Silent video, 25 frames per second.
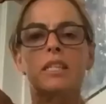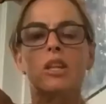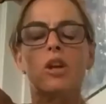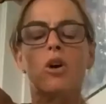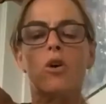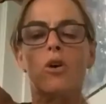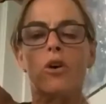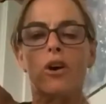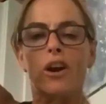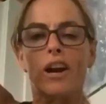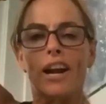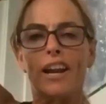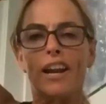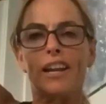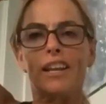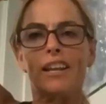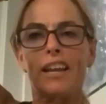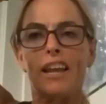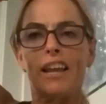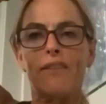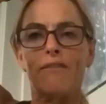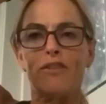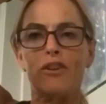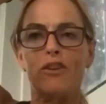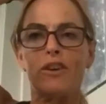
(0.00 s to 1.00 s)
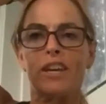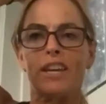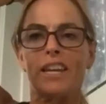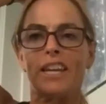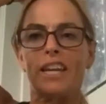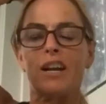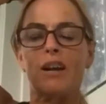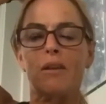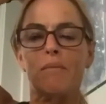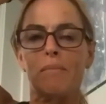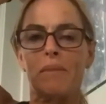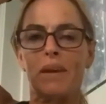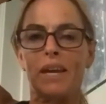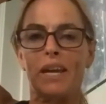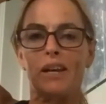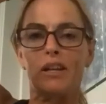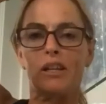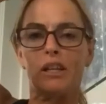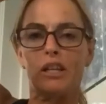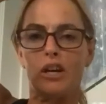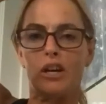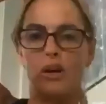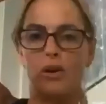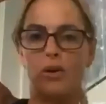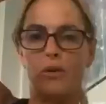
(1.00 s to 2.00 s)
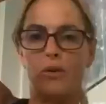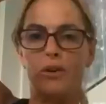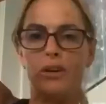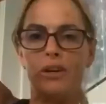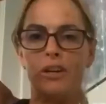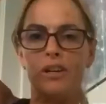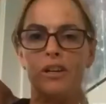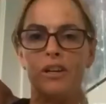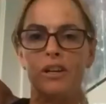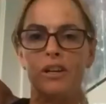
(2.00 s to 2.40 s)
Lauren. If you can hear me alone.